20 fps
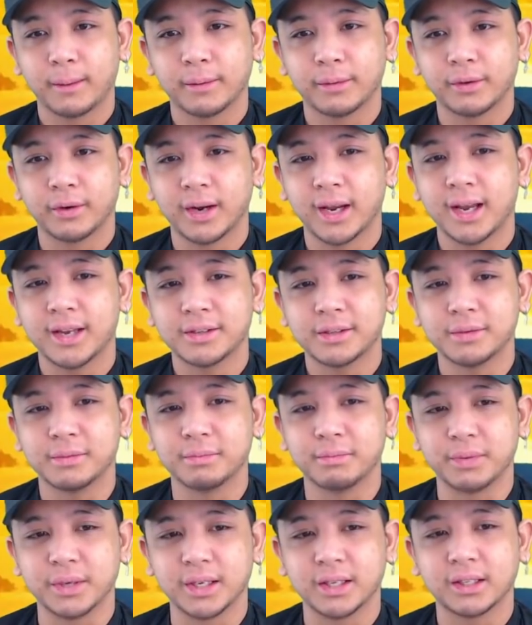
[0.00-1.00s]
There
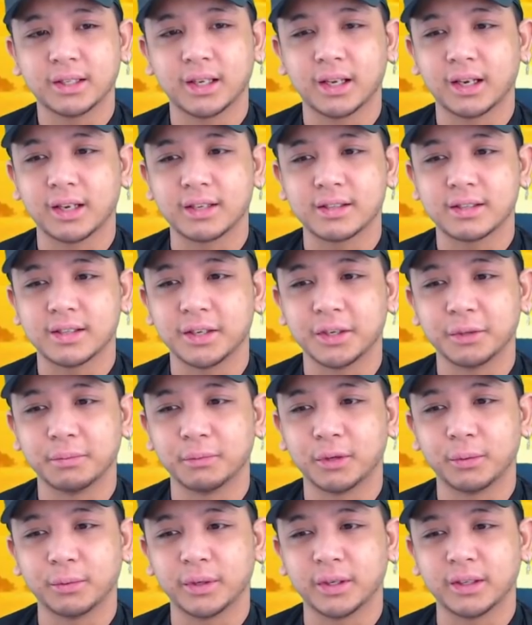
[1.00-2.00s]
hasn't been like a single
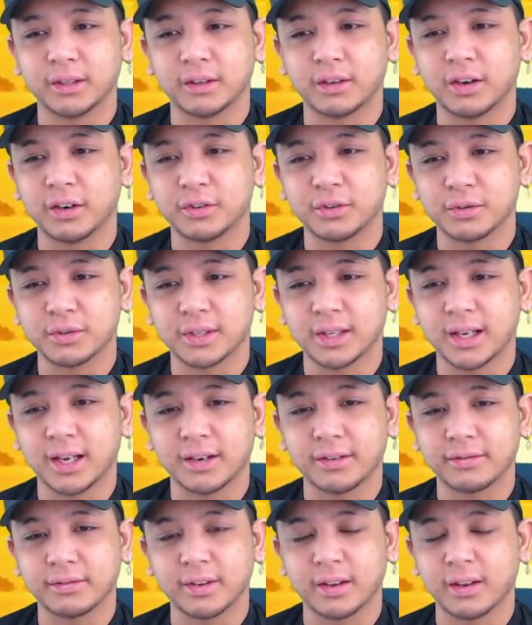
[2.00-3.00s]
moment in Naruto's
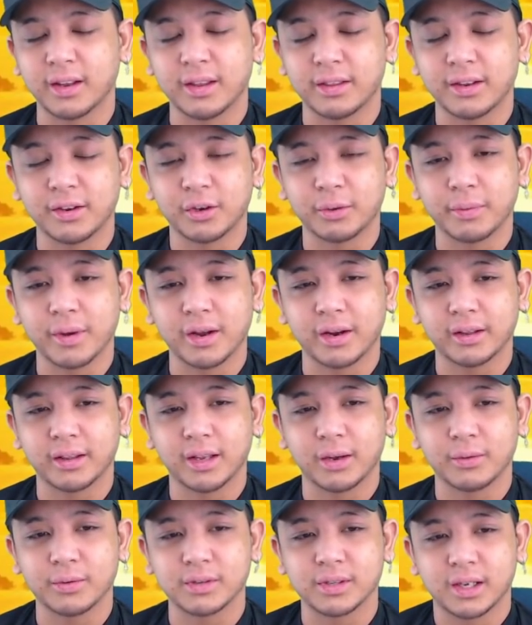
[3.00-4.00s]
life, now that I think about it,
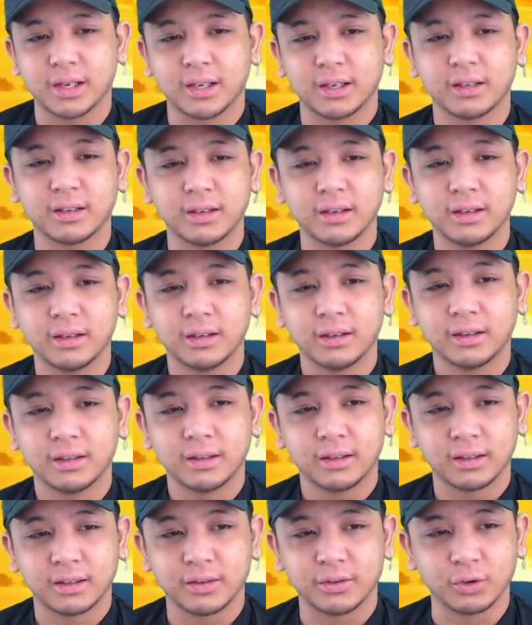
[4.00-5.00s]
that was like
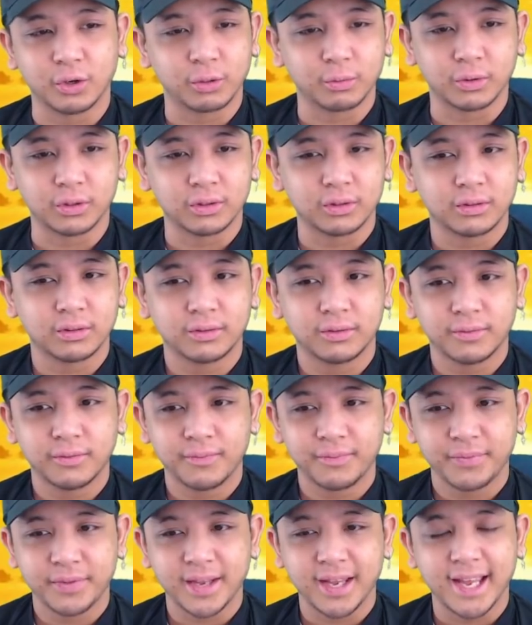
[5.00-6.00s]
normal.
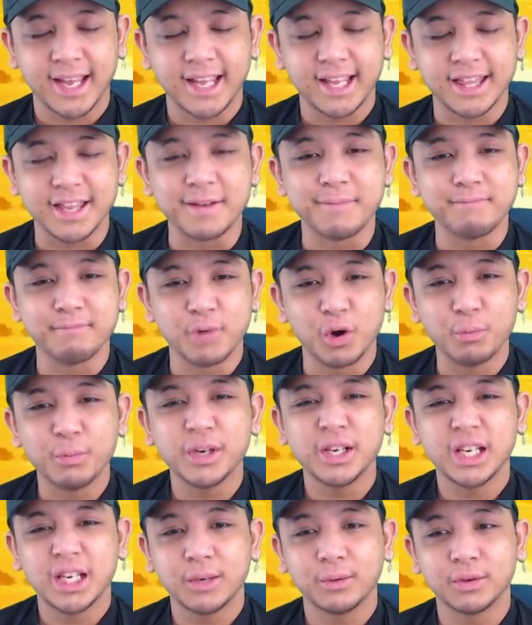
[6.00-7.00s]
The
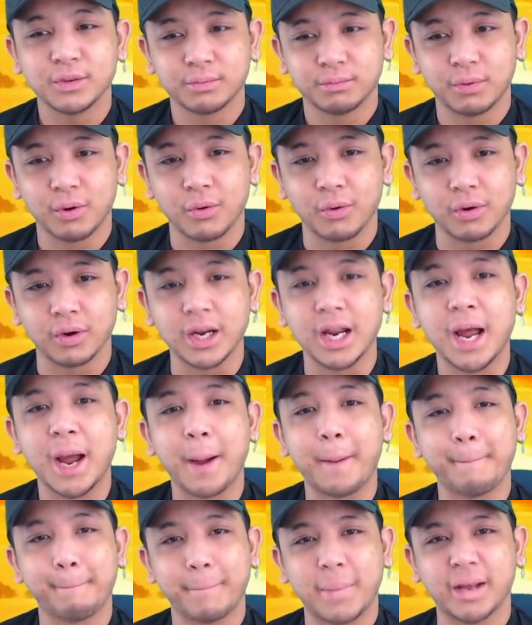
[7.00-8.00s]
moment he was born,
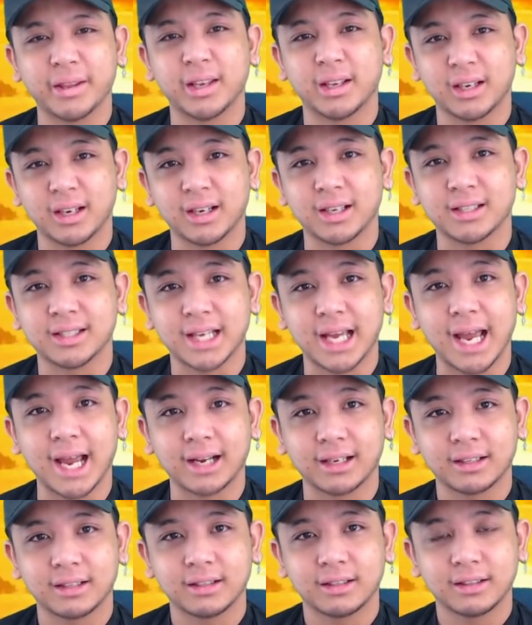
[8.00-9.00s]
Madara
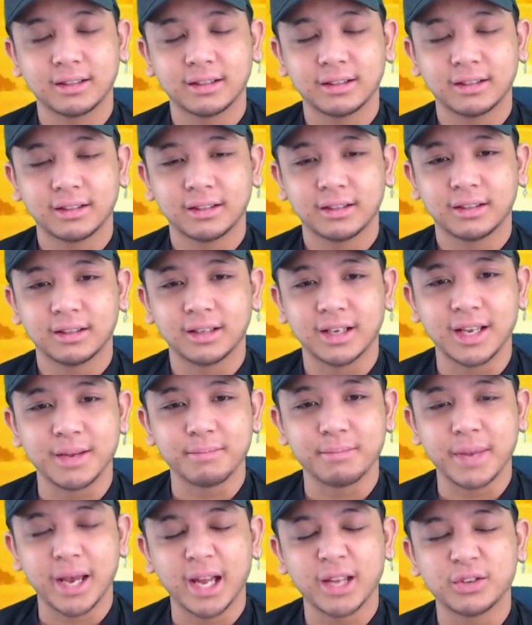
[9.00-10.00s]
attacked.
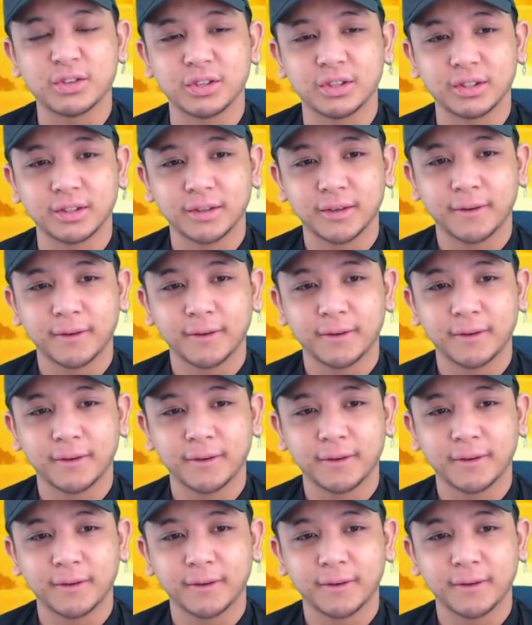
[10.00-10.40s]
Imagine.